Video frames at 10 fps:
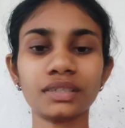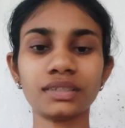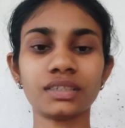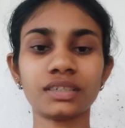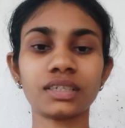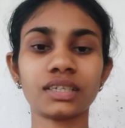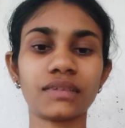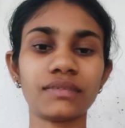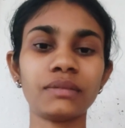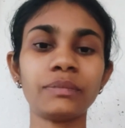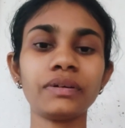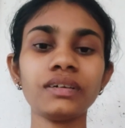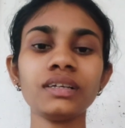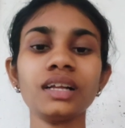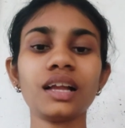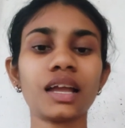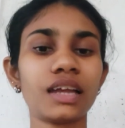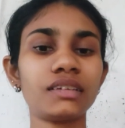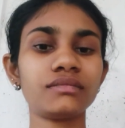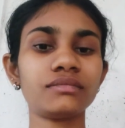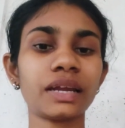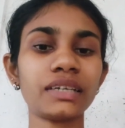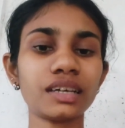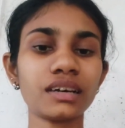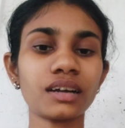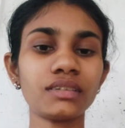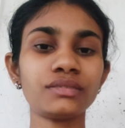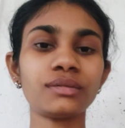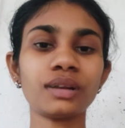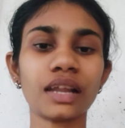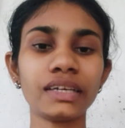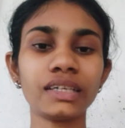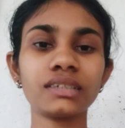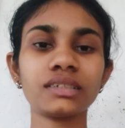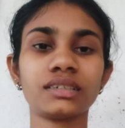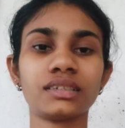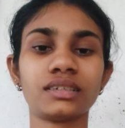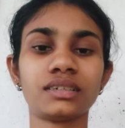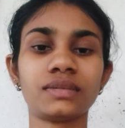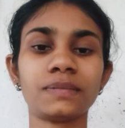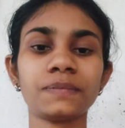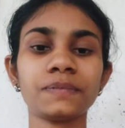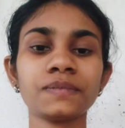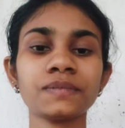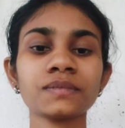monster developer. And mentor also like